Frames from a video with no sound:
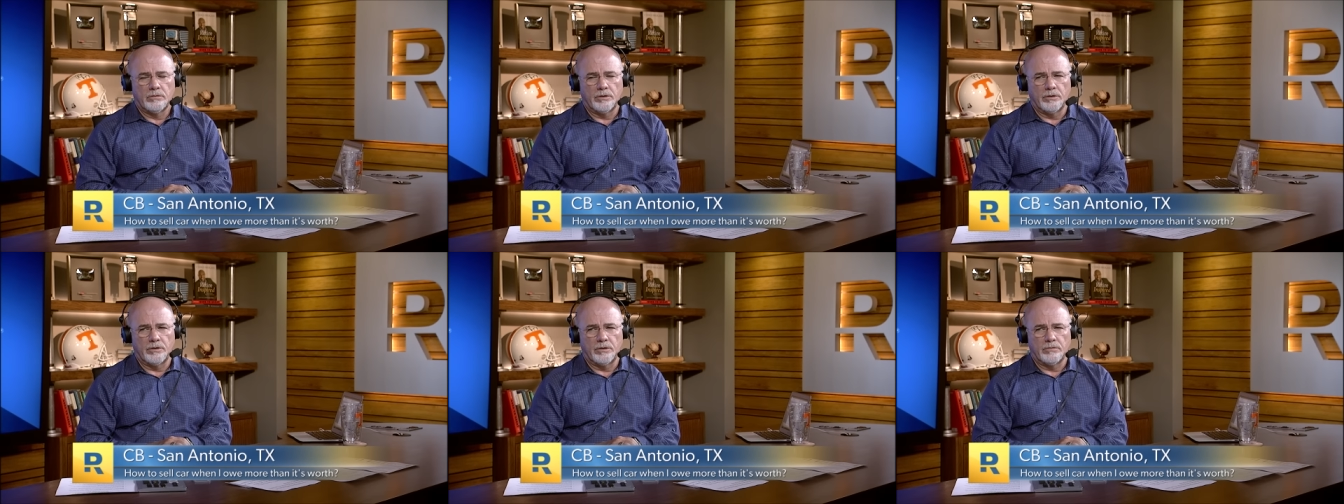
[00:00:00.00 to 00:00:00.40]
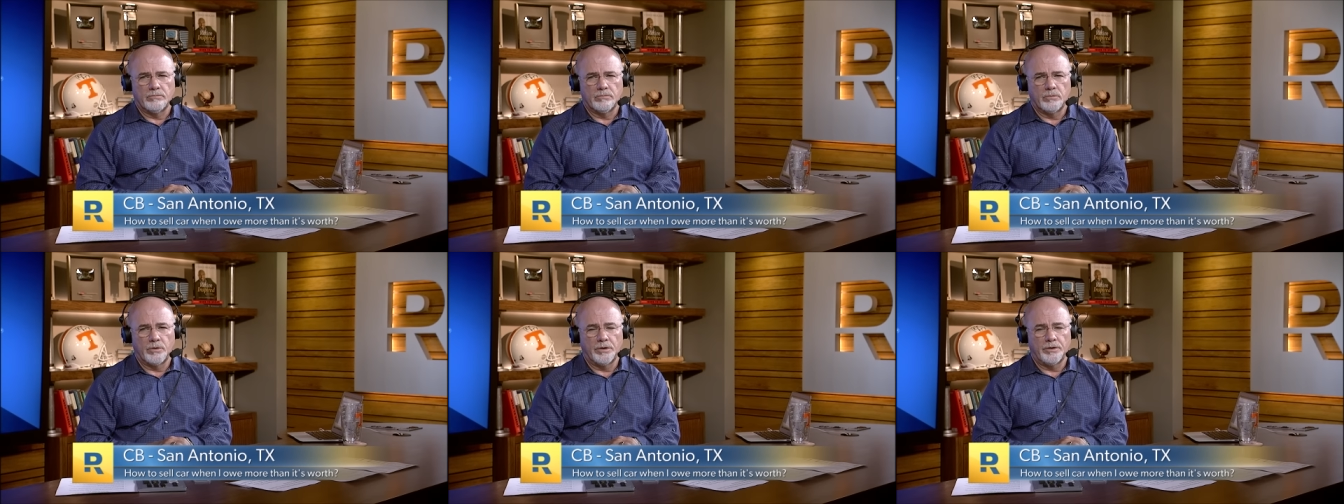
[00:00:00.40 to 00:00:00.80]
Good.
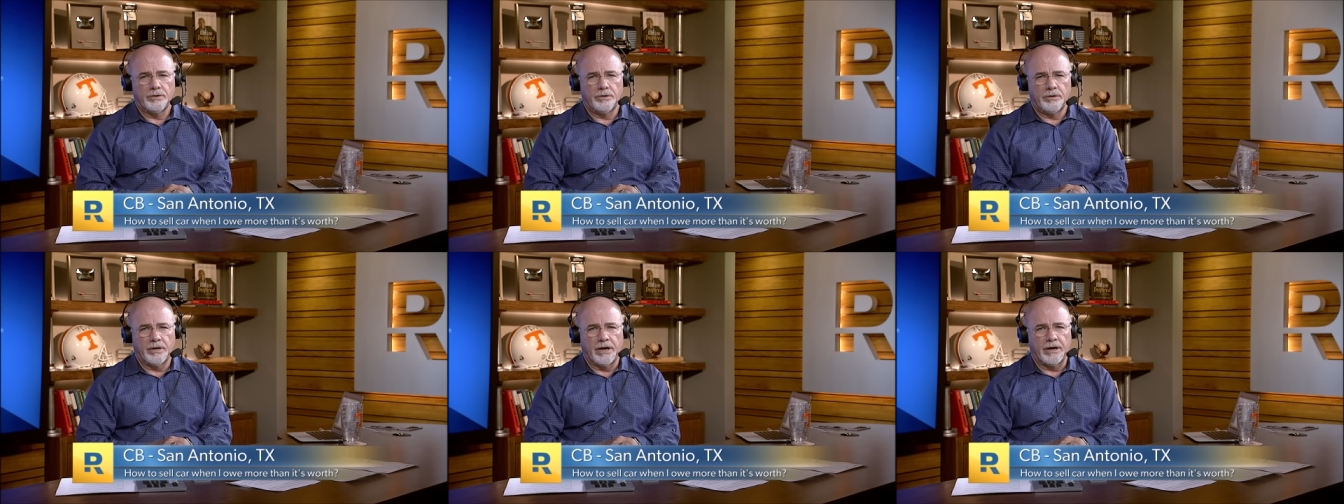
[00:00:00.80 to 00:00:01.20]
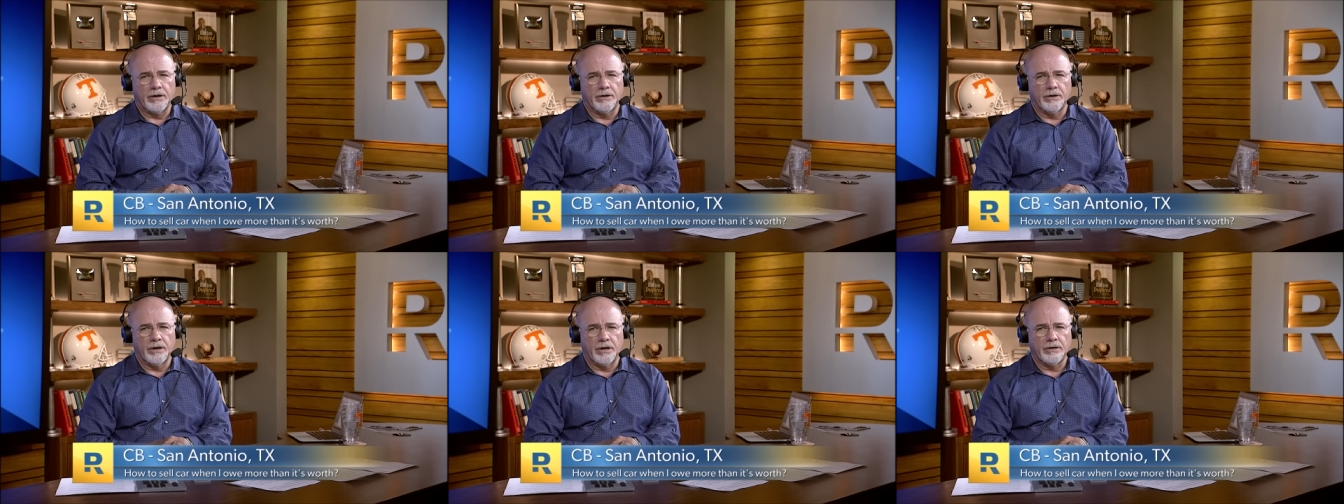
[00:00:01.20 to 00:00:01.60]
Well, you got a
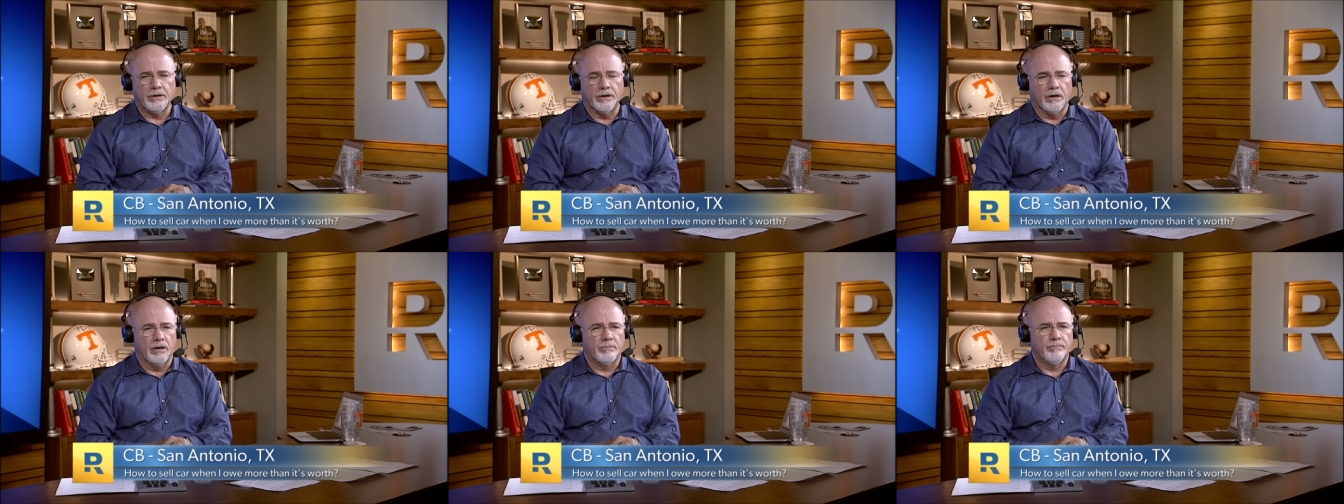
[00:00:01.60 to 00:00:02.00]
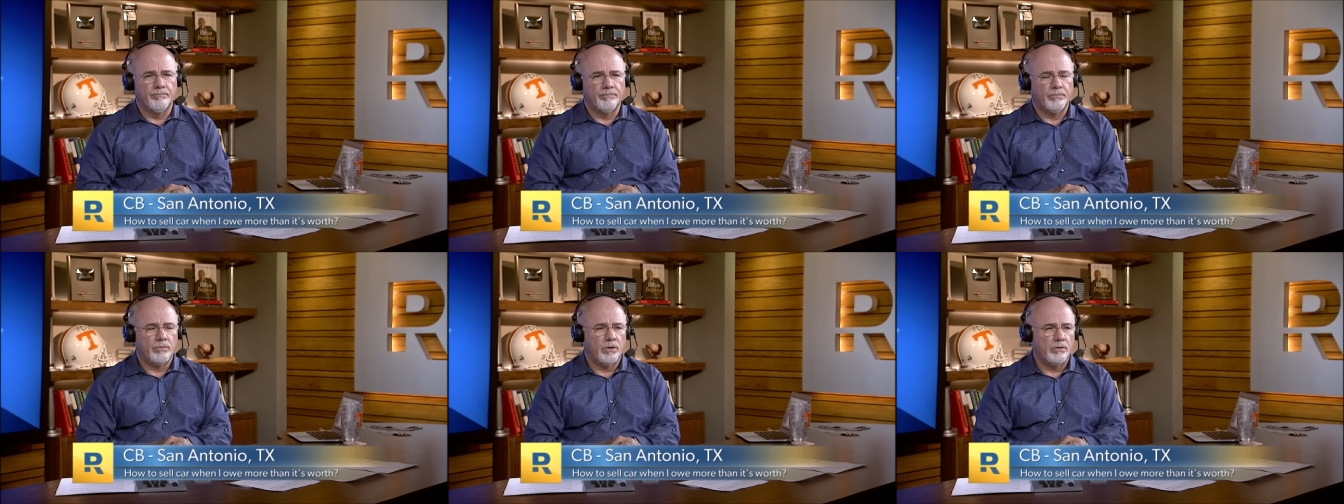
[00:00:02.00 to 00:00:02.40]
good income.
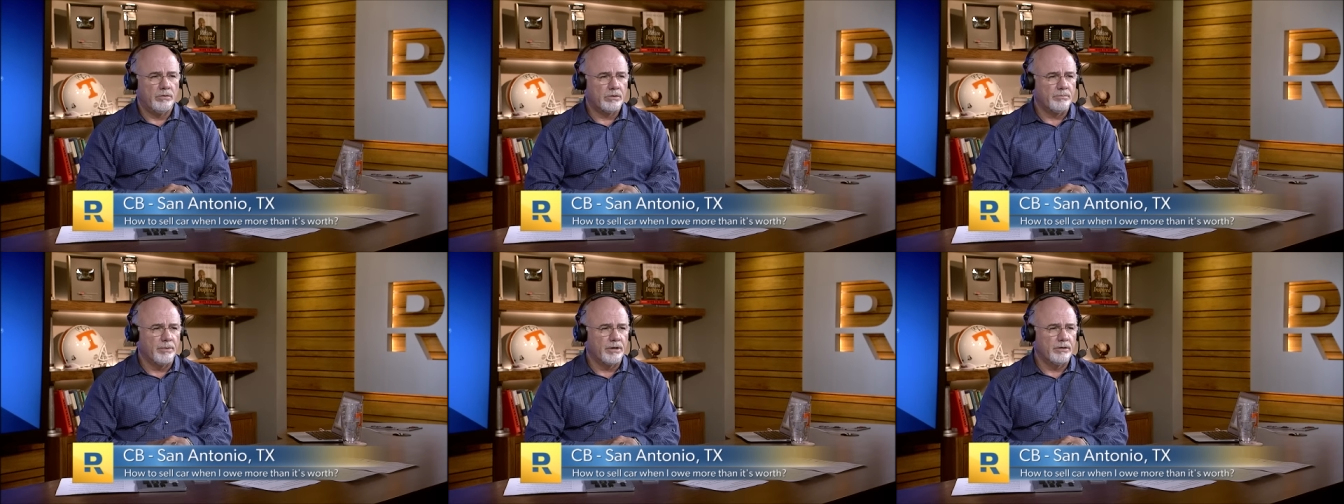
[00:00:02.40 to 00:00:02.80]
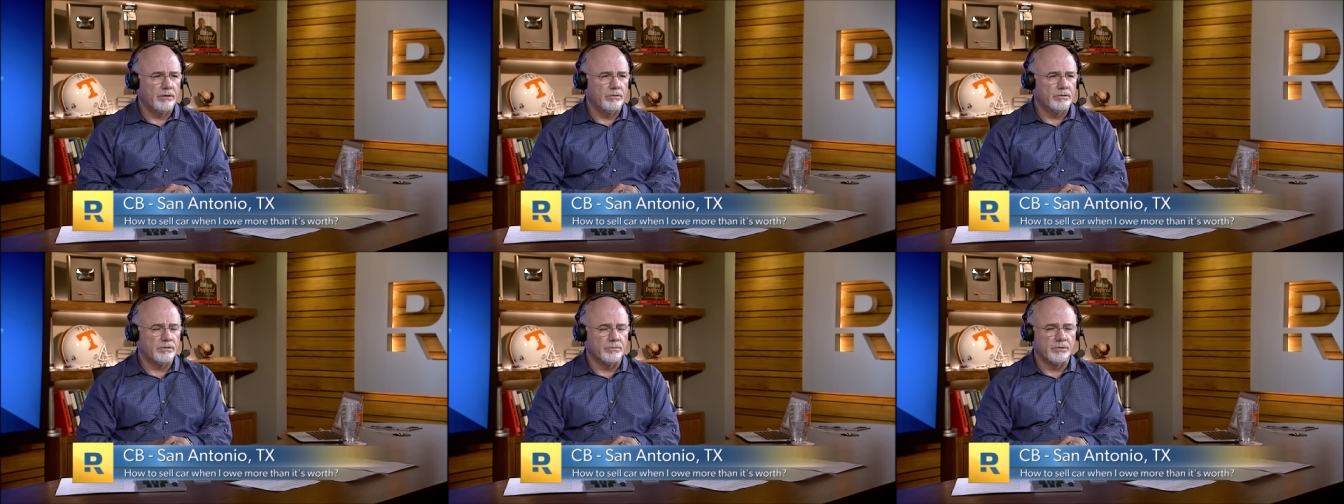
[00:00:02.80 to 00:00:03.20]
You just been
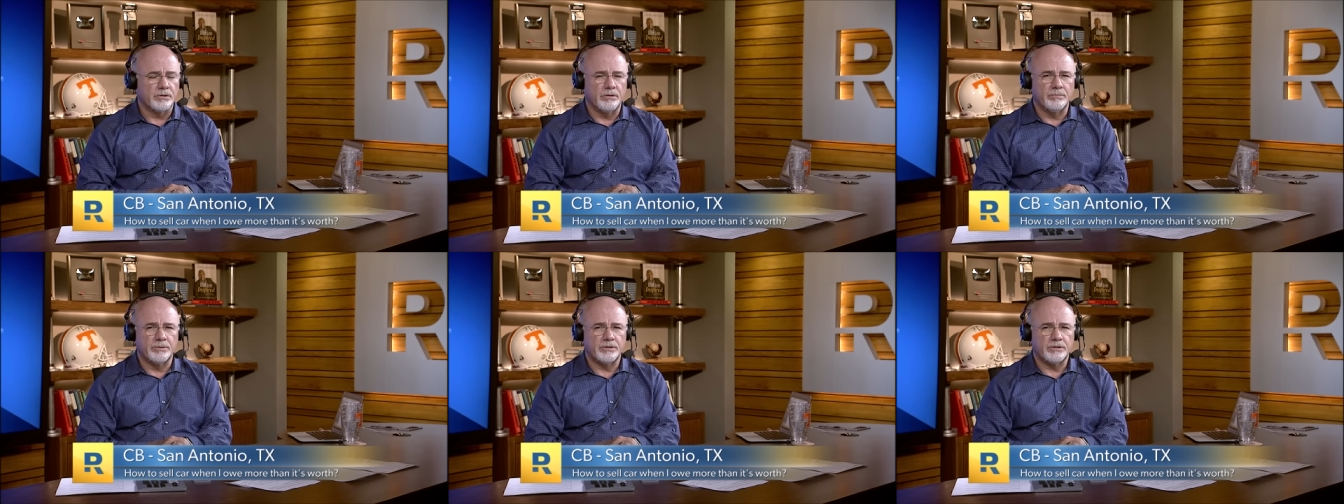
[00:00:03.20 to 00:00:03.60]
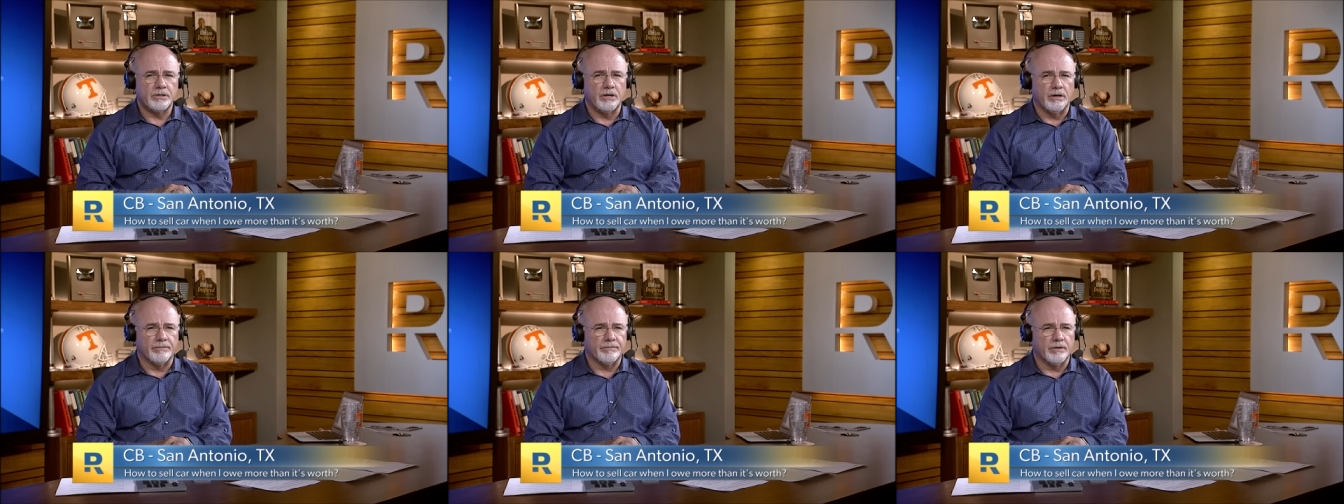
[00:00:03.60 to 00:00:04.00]
doing some stupid
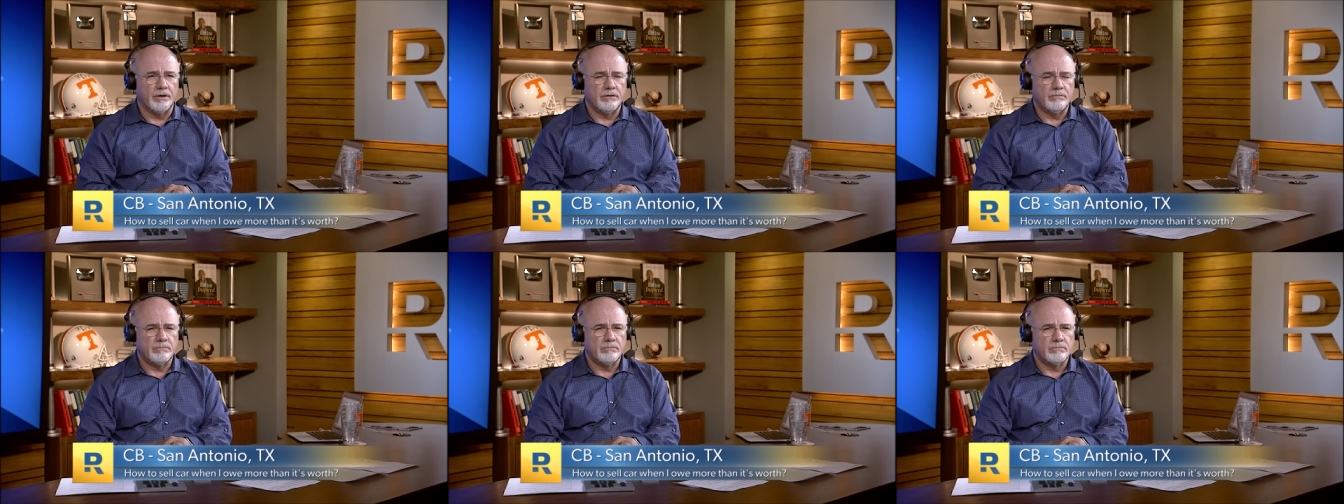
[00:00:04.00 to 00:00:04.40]
stuff, right?